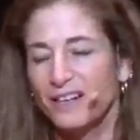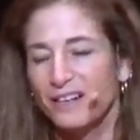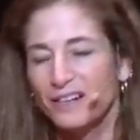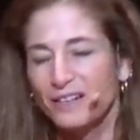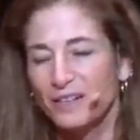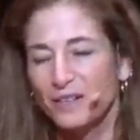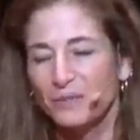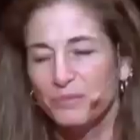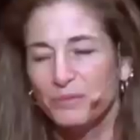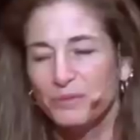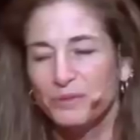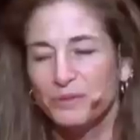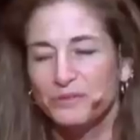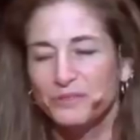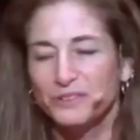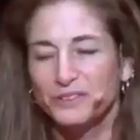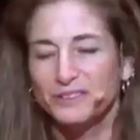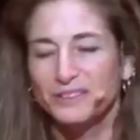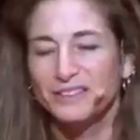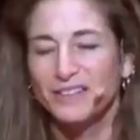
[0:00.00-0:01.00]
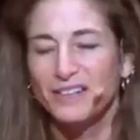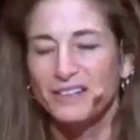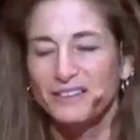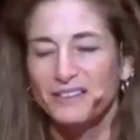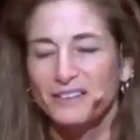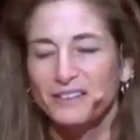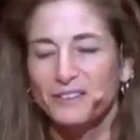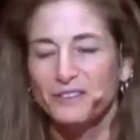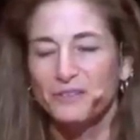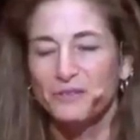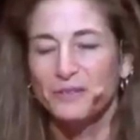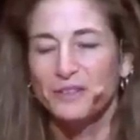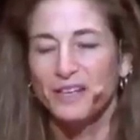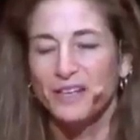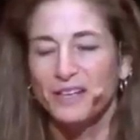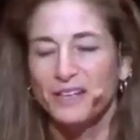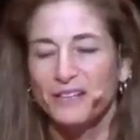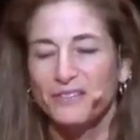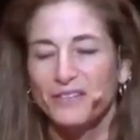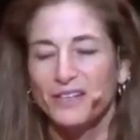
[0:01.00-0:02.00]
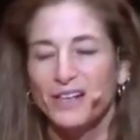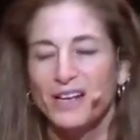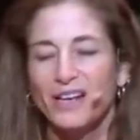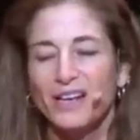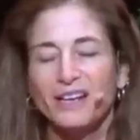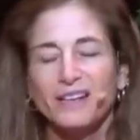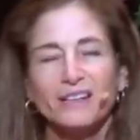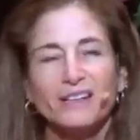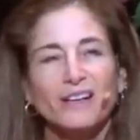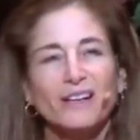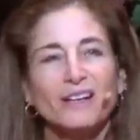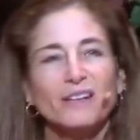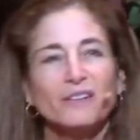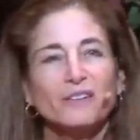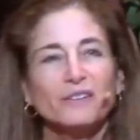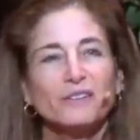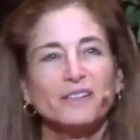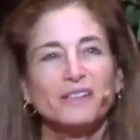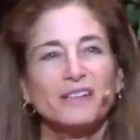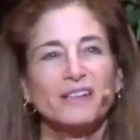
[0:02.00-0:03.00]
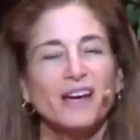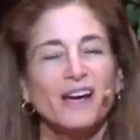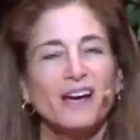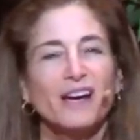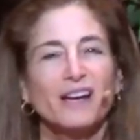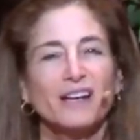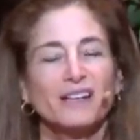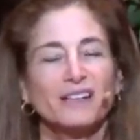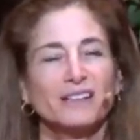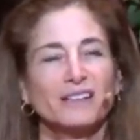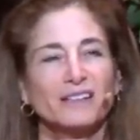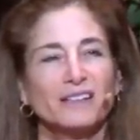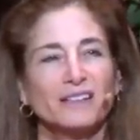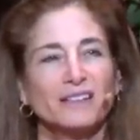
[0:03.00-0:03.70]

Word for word: any approval, nothing to do with any of it. Not only that,